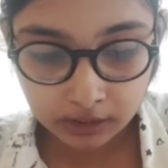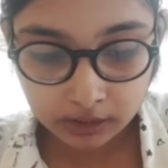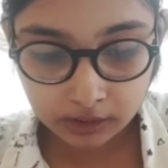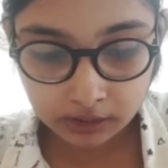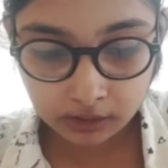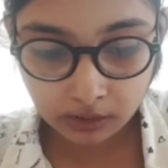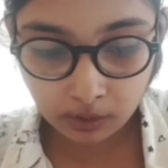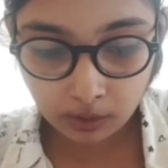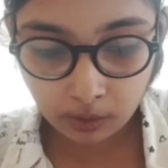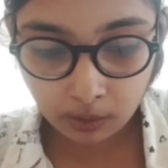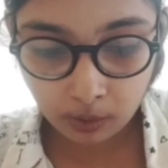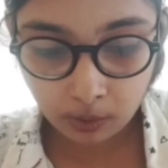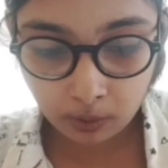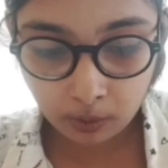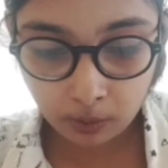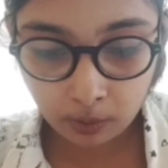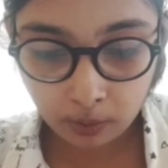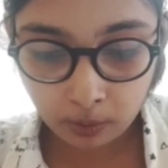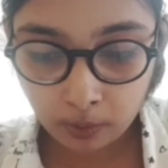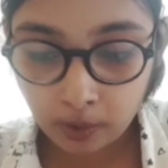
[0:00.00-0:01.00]

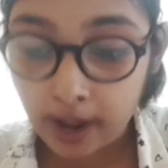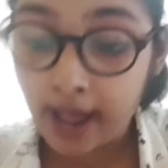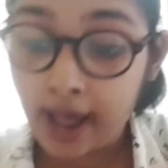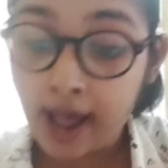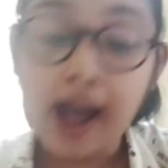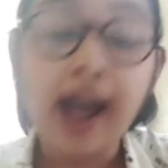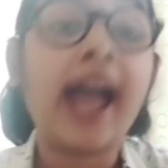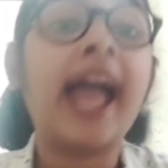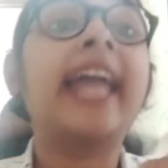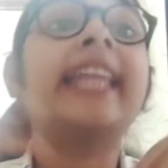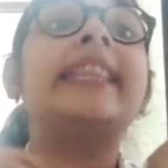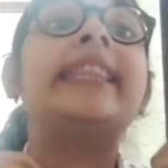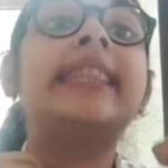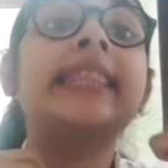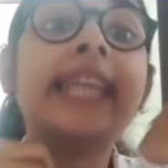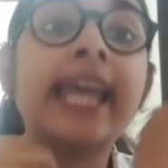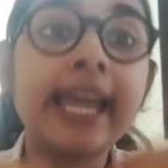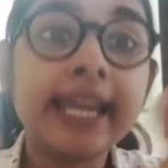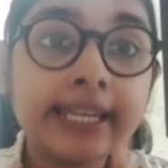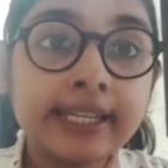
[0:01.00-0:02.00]
So,
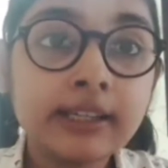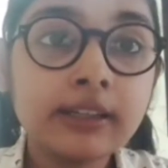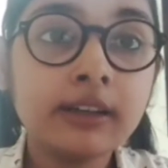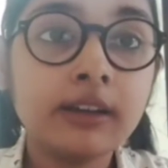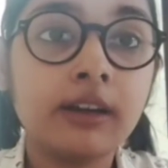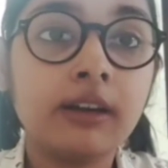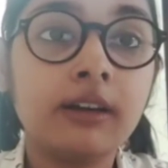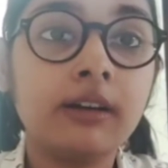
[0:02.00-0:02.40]
and then,